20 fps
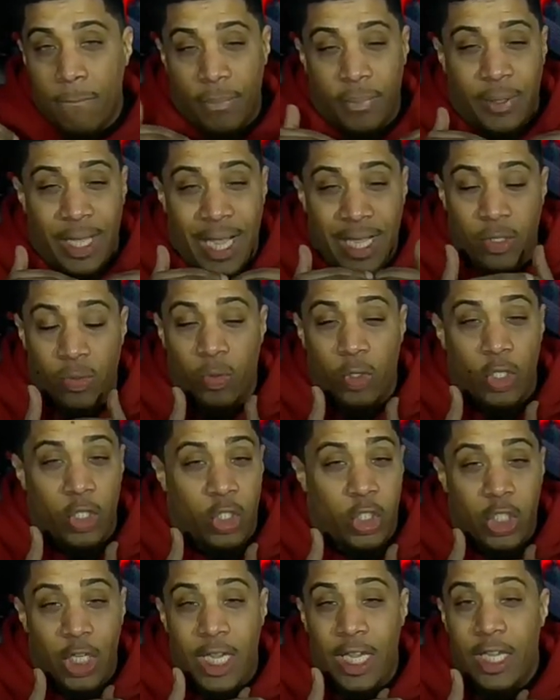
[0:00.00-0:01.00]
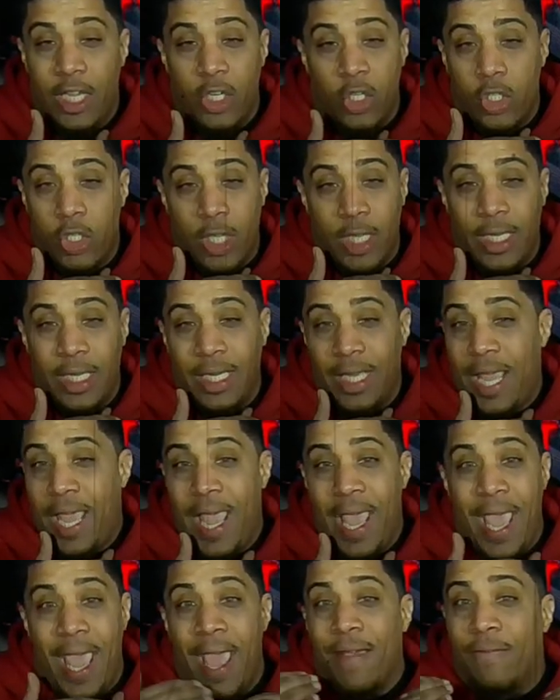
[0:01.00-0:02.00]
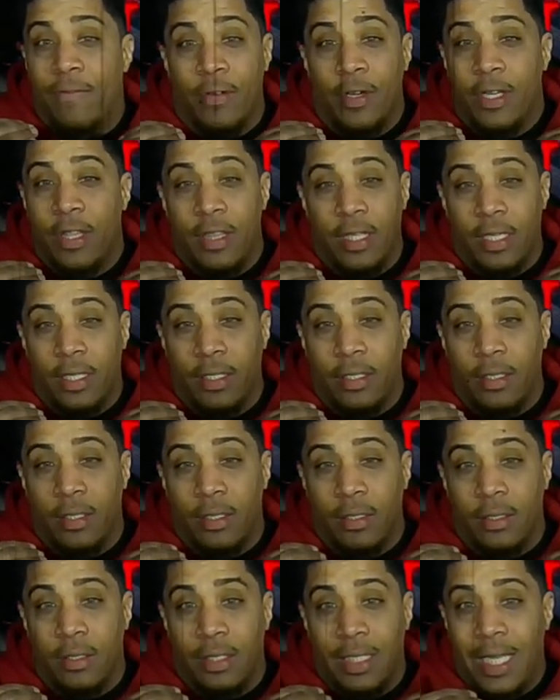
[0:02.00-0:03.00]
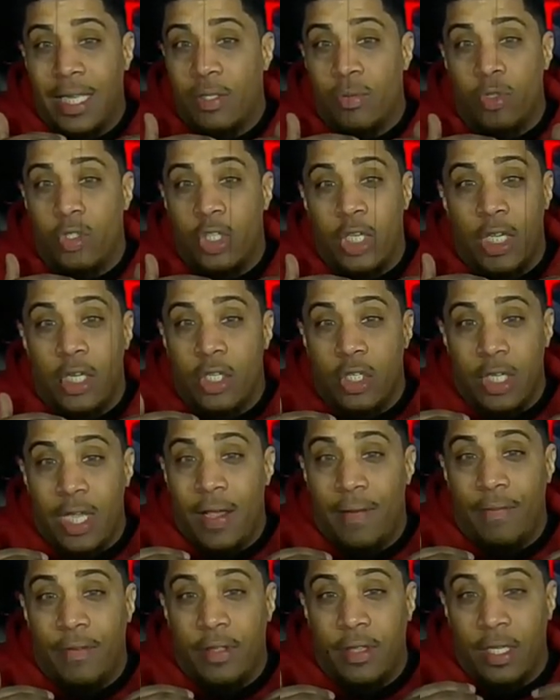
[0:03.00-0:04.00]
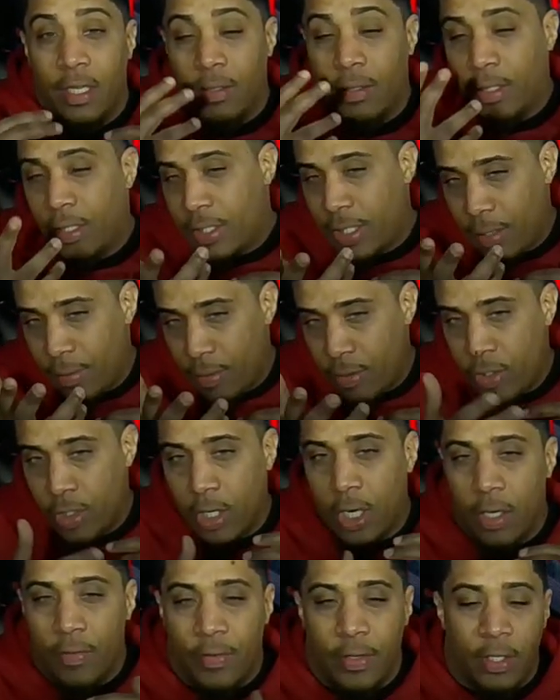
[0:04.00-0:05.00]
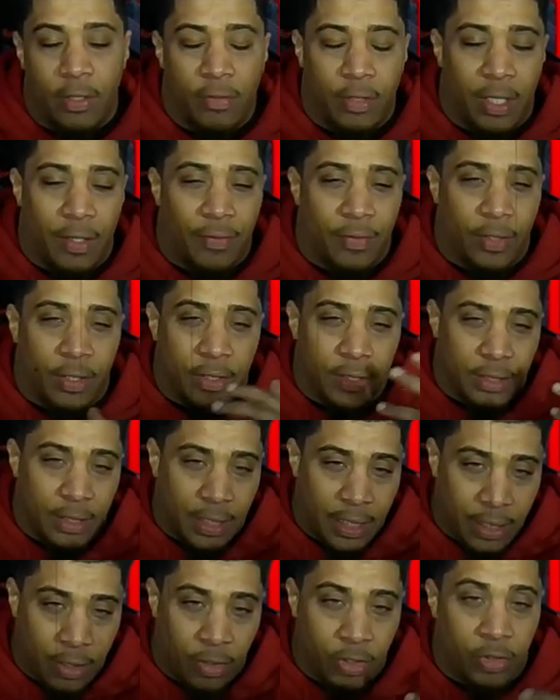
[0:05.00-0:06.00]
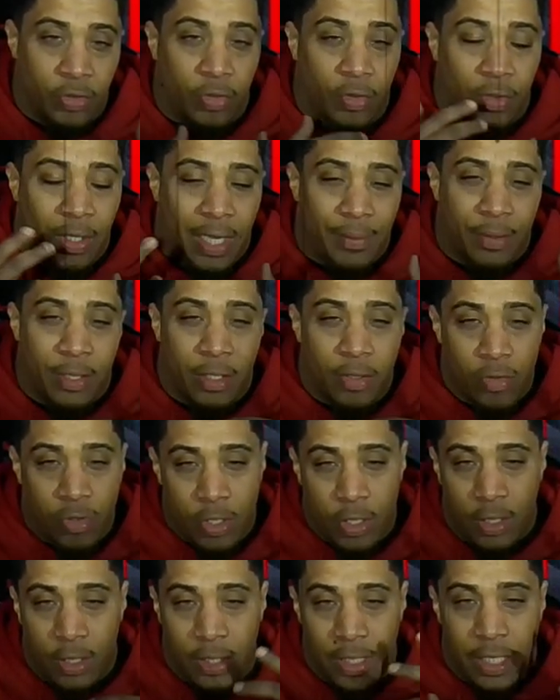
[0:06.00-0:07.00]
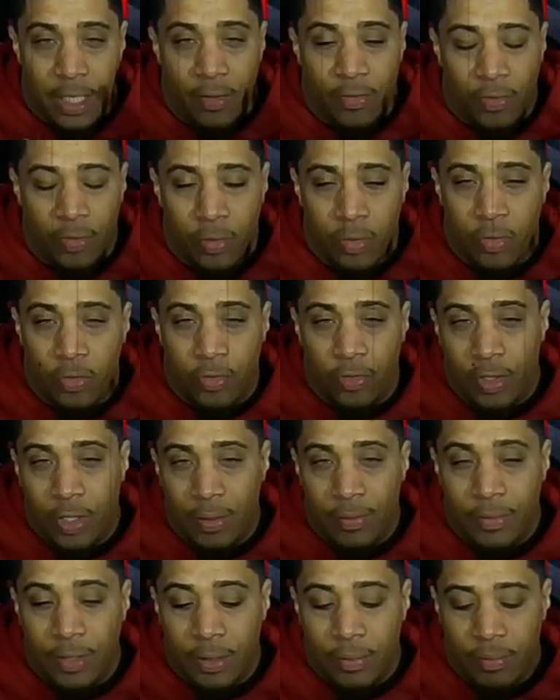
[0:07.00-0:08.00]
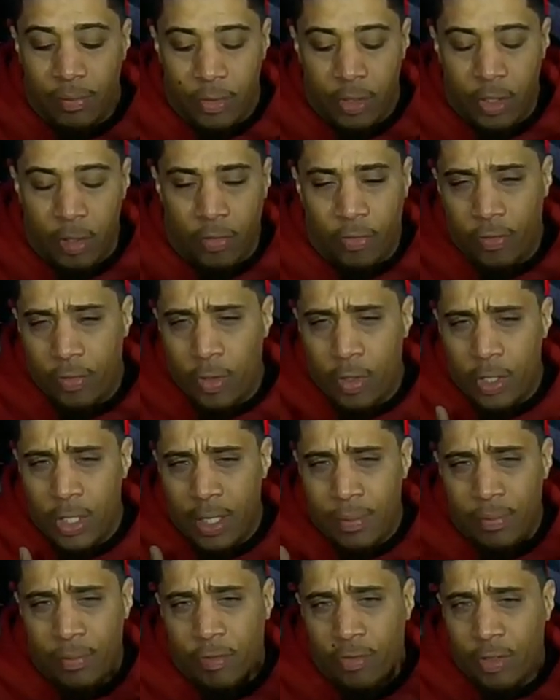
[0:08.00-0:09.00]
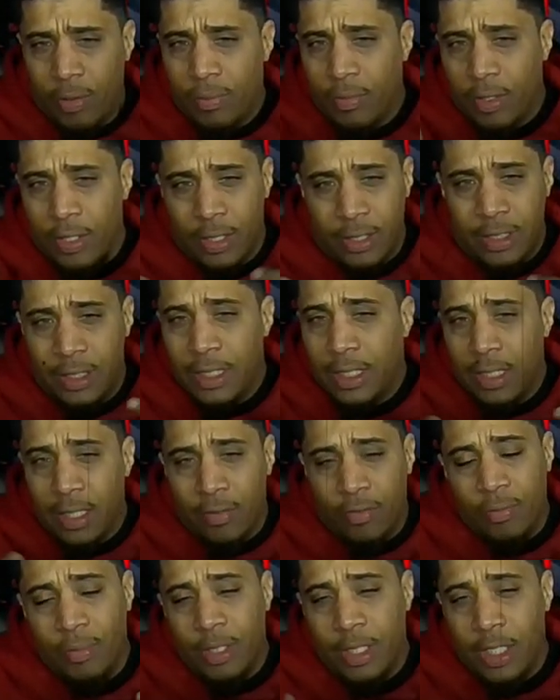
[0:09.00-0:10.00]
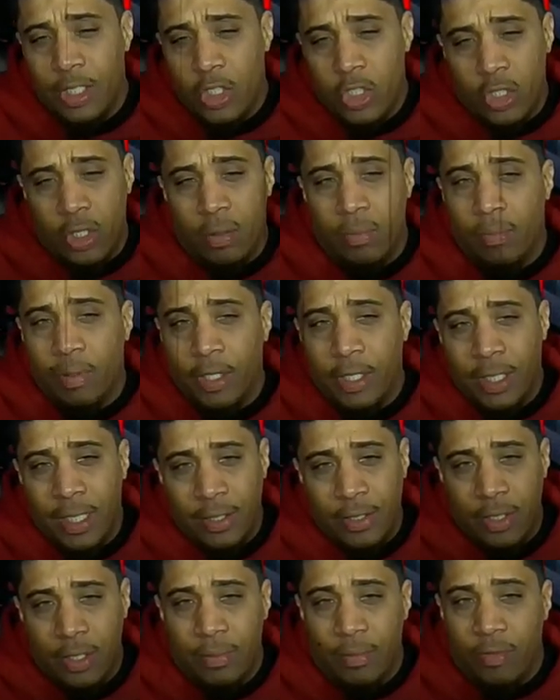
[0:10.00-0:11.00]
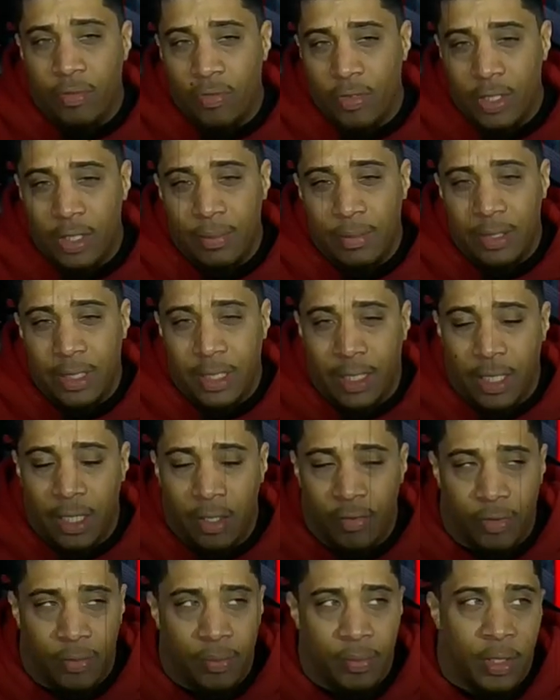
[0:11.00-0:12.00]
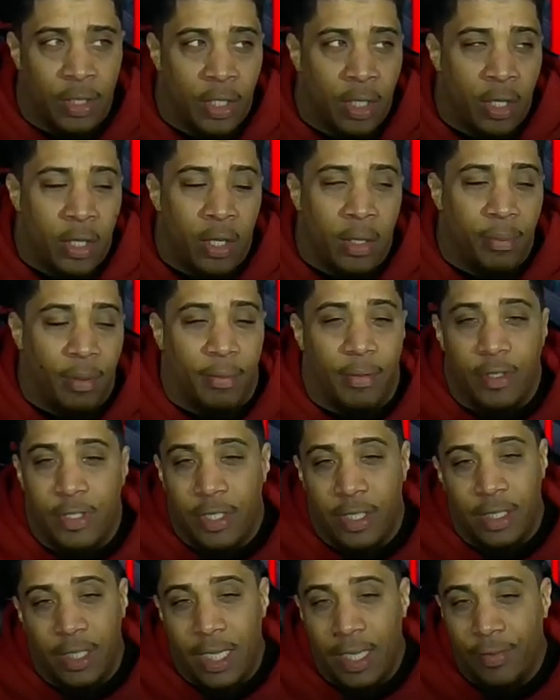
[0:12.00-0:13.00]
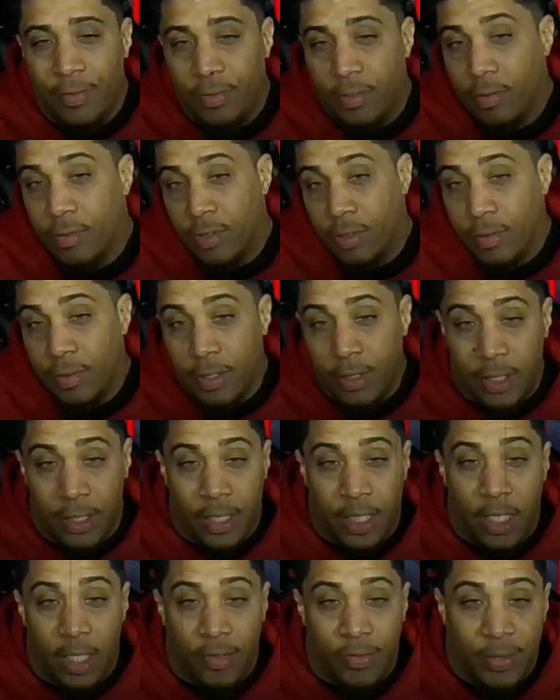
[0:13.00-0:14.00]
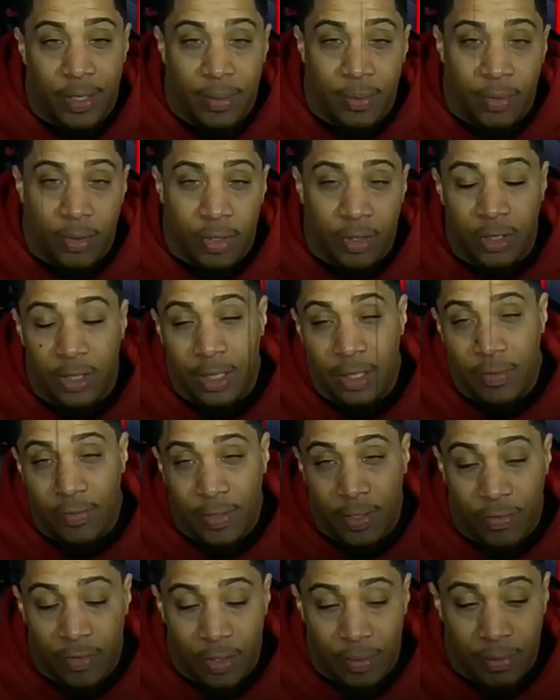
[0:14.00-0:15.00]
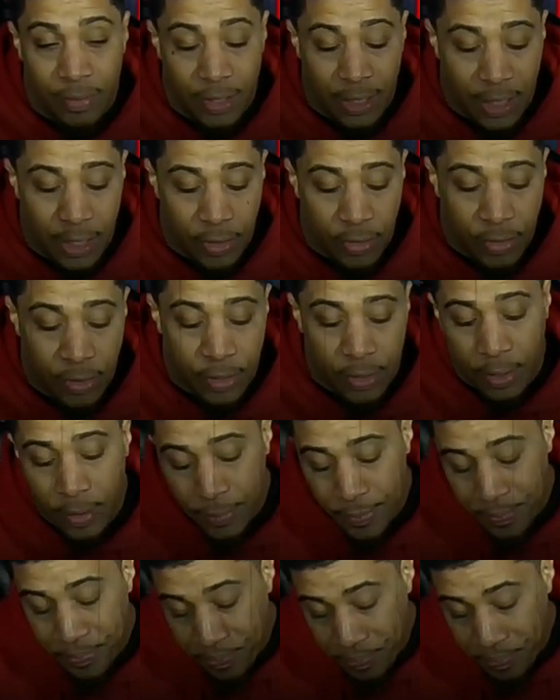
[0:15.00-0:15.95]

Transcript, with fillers: that's what changed like everything. That's what changed everything because they were starving, whatever. Because again, Christopher Robin used to take food from them, you know, for them from like sneak it from the kitchen and bring it out to them and feed them, take care of them. But once he left, there was no one to take care of them anymore, so they had fend for themselves. So